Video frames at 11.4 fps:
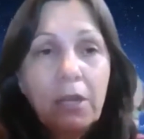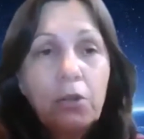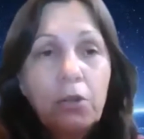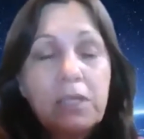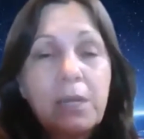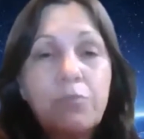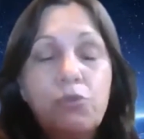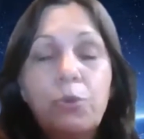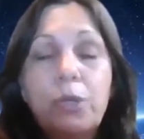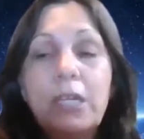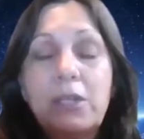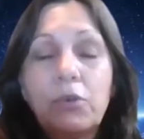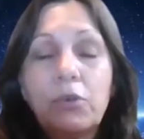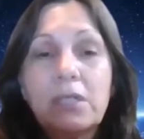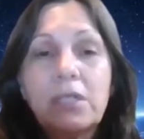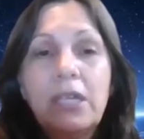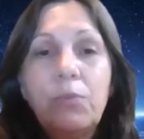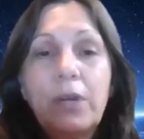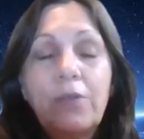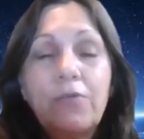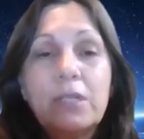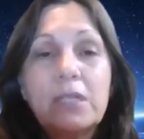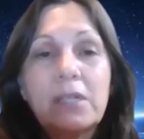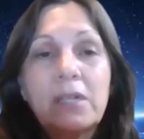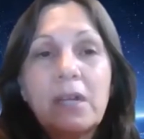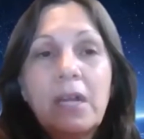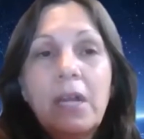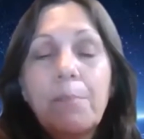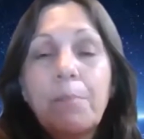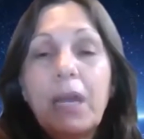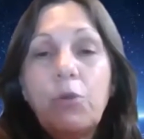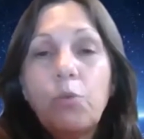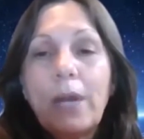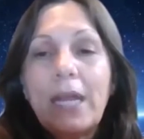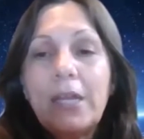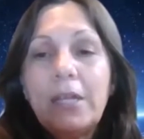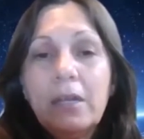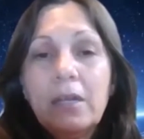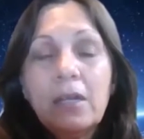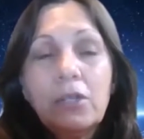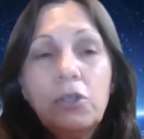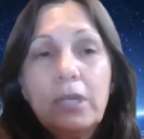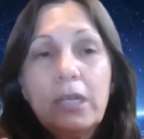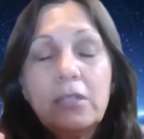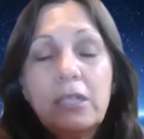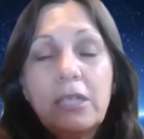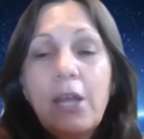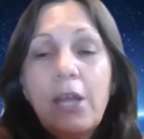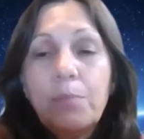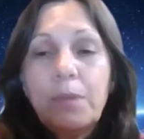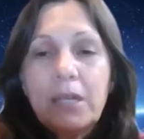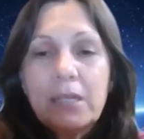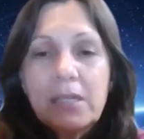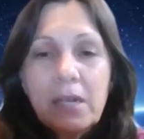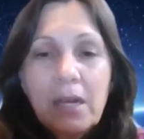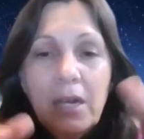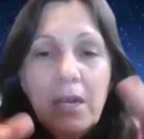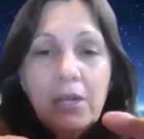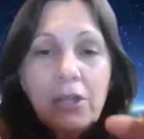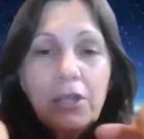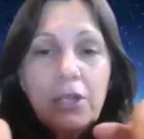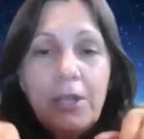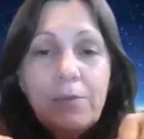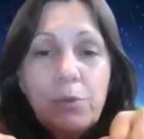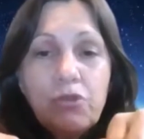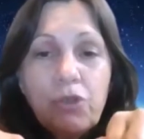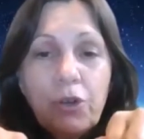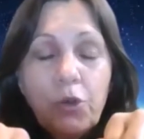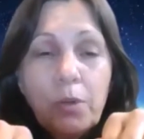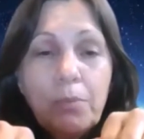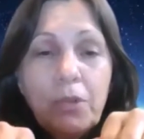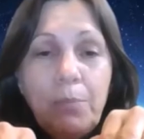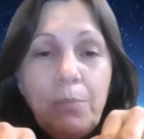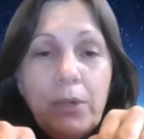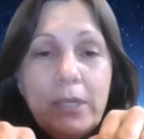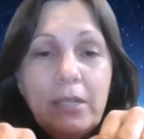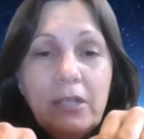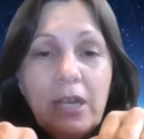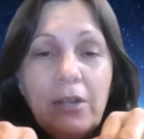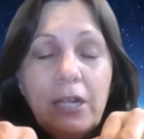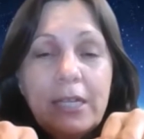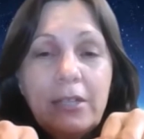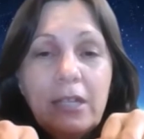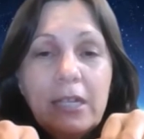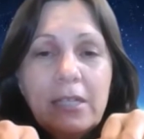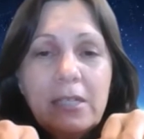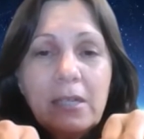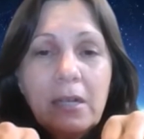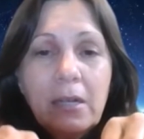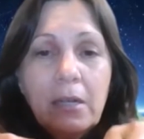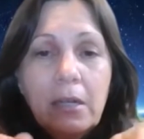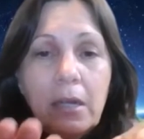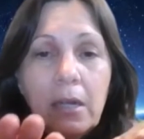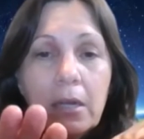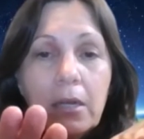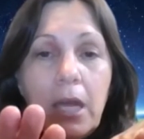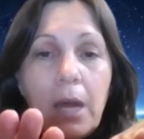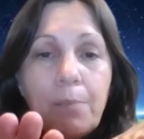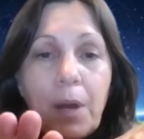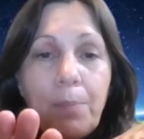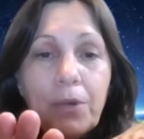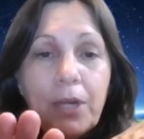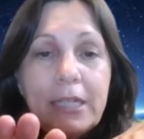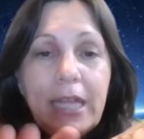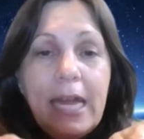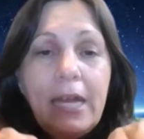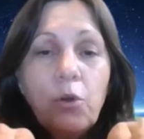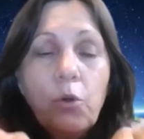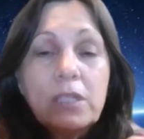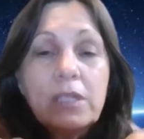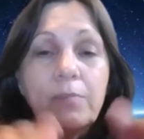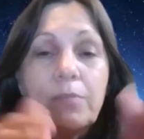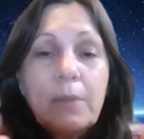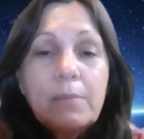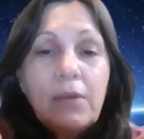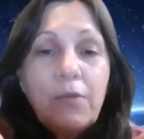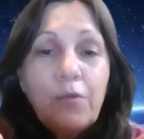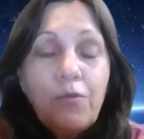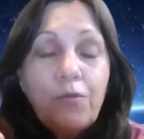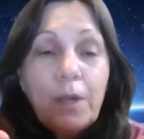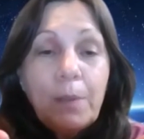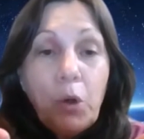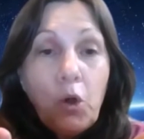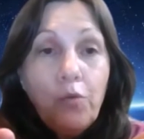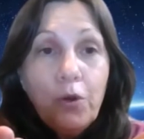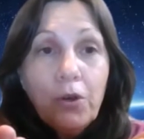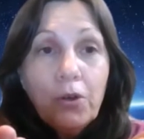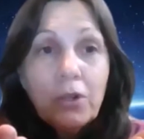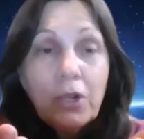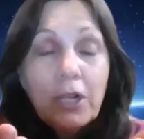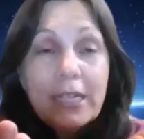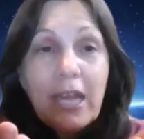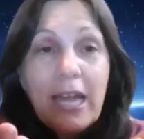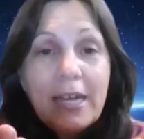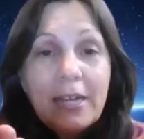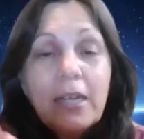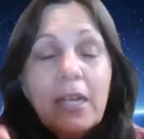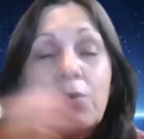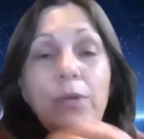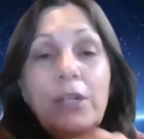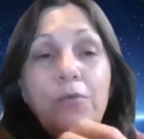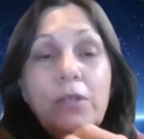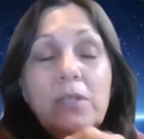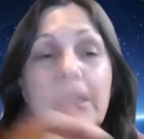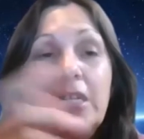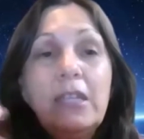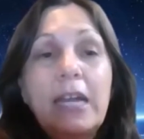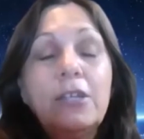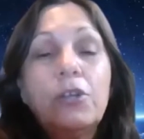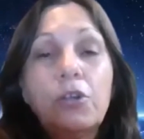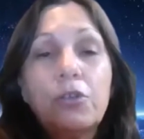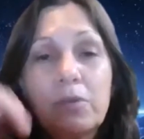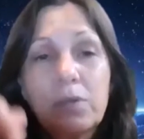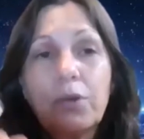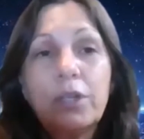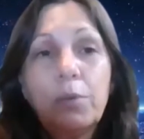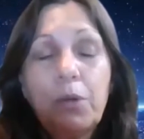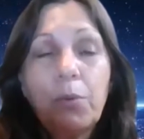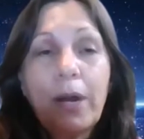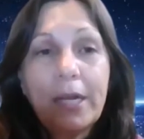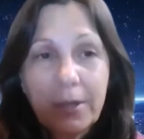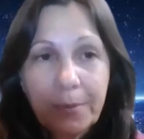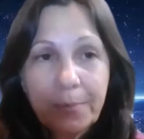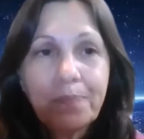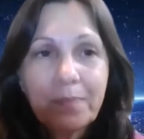You know, some trees you'll see whenever it might rain, you can tell because the leaves, which are normally pointed down like this, cup up like that, or sometimes even flip over like that. And whenever you see that, you know there's going to be rain.